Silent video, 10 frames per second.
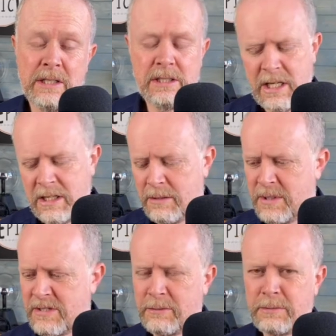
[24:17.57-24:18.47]
Yeah, the
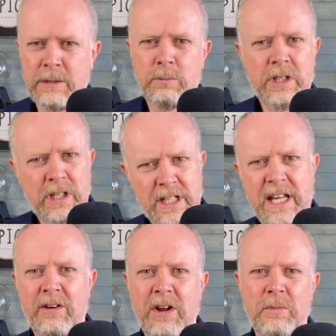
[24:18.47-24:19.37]
business plan. We're going to
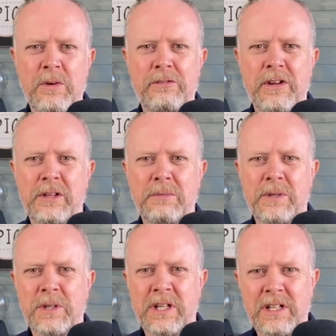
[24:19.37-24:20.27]
carry on with film
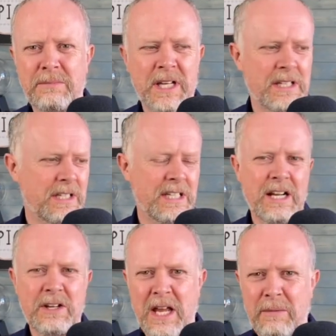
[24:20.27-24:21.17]
and we're going to make,
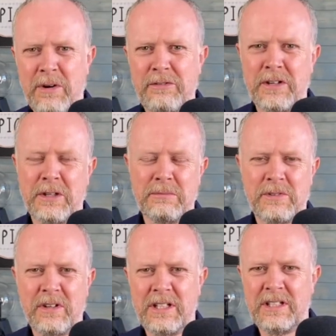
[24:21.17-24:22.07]
camera films,
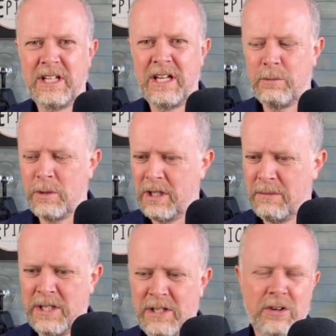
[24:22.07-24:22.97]
and we're going to
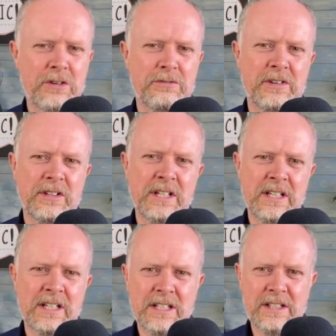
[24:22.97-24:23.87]
be good for
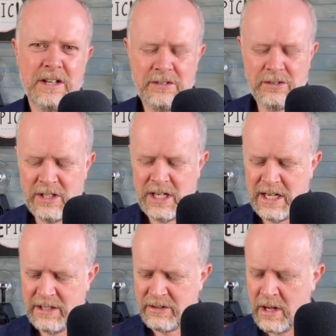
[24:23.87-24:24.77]
another 100
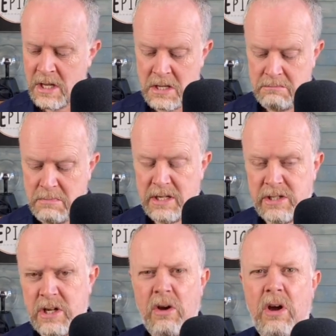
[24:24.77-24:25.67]
years. And banks
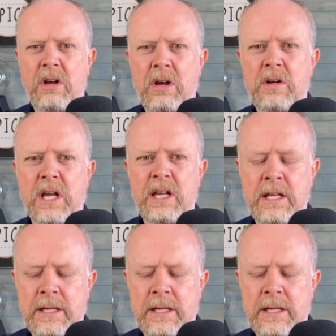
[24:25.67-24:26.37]
go, oh, okay.